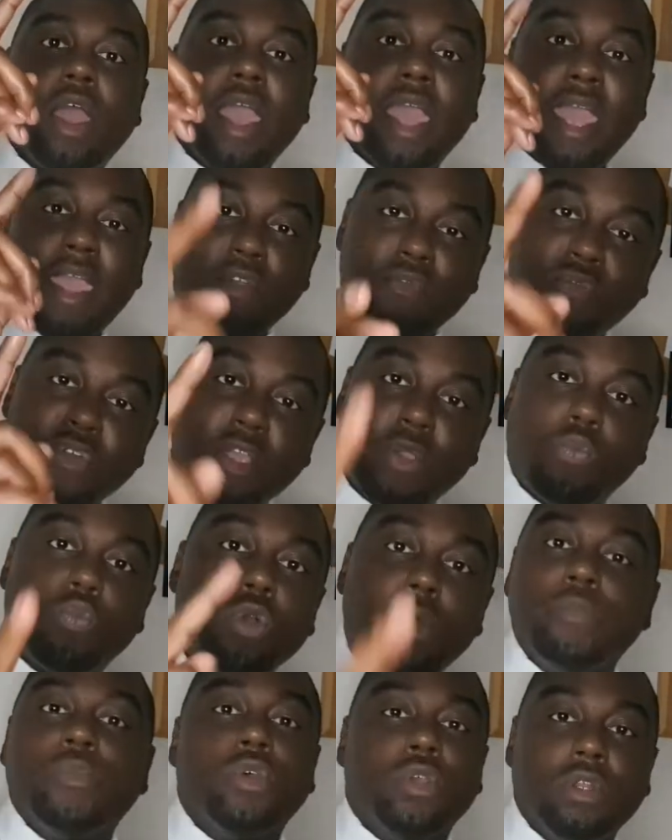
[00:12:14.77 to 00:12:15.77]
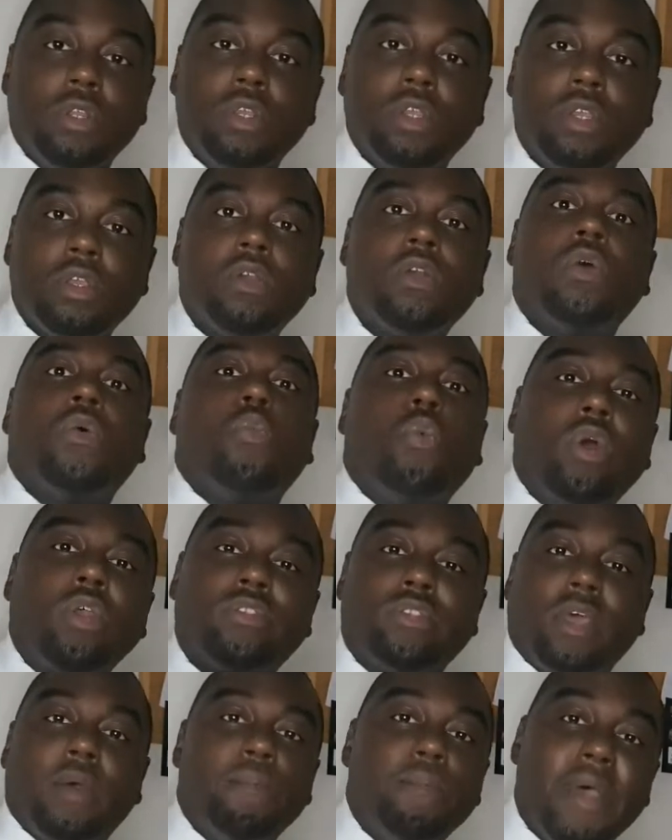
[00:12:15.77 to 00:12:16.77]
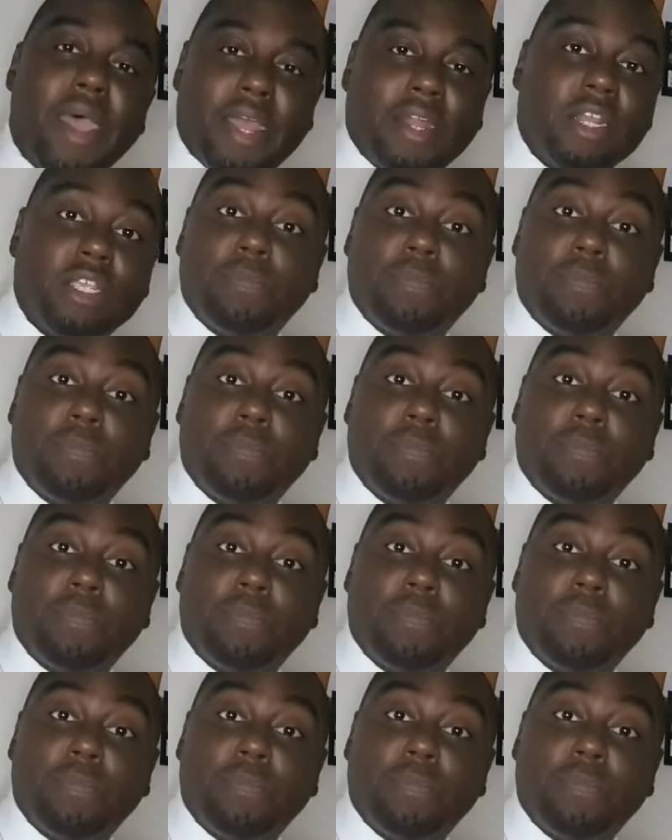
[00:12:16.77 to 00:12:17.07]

every woman wants a man,